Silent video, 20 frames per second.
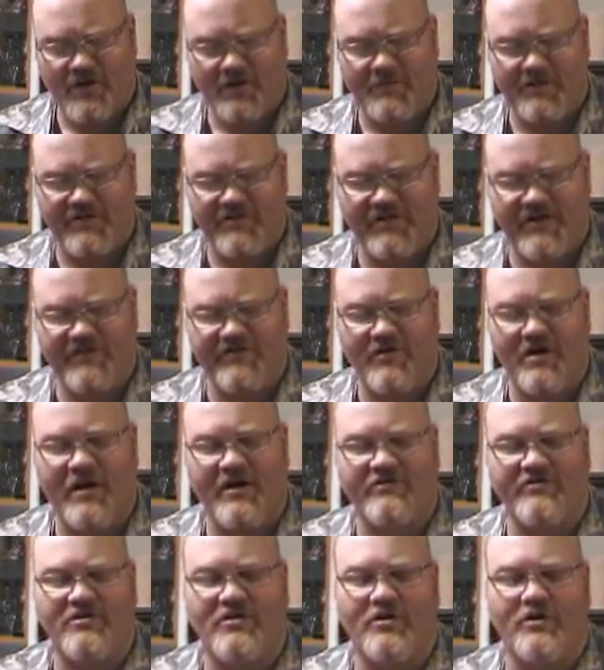I mean, she has her
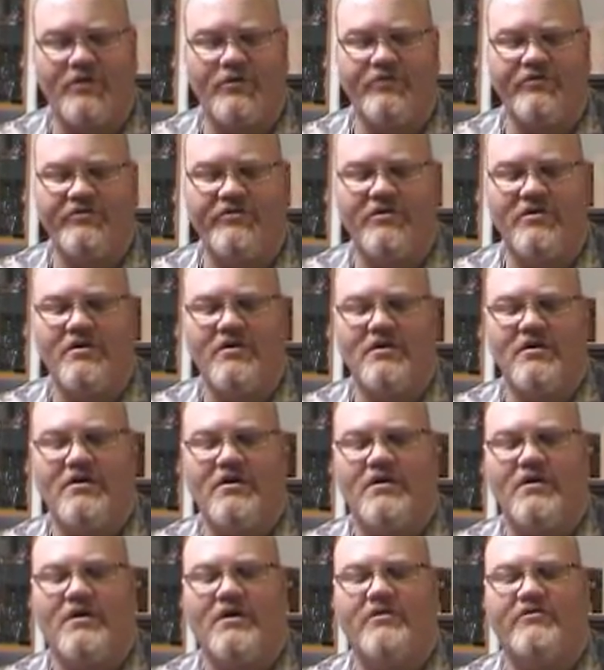eyes closed,
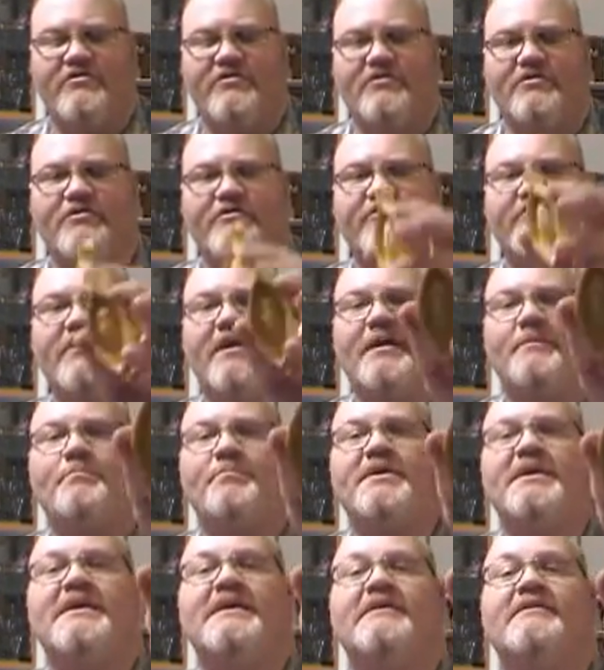and she looks at
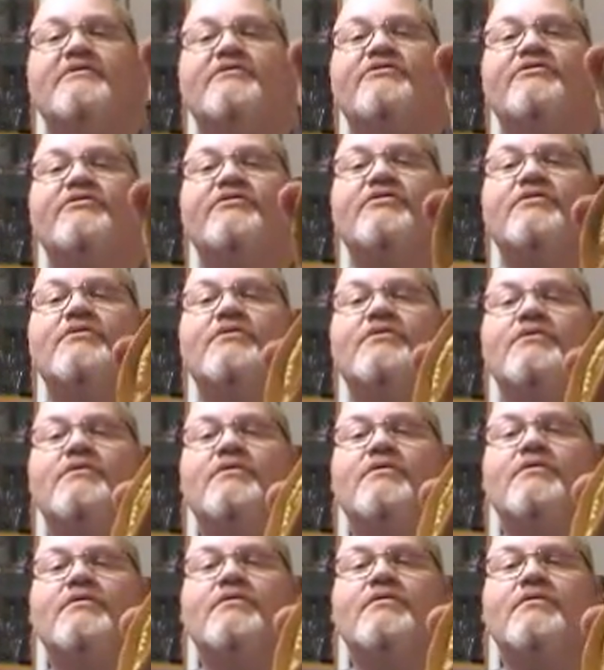peace.
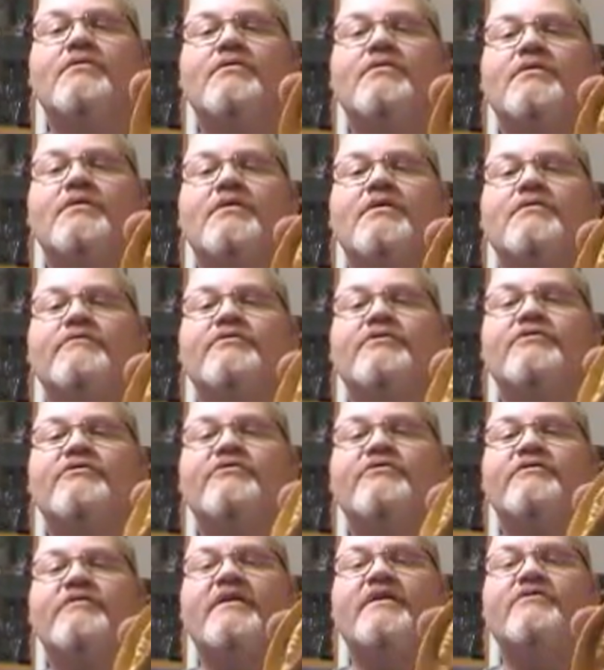I don't know if you can
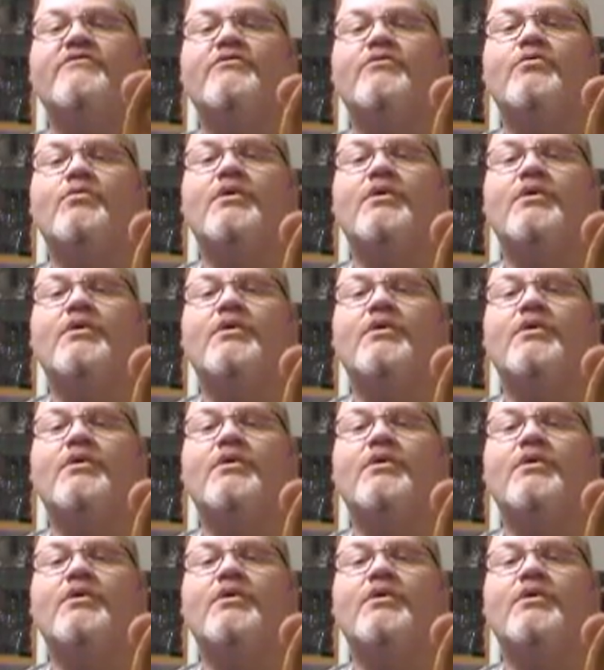see that too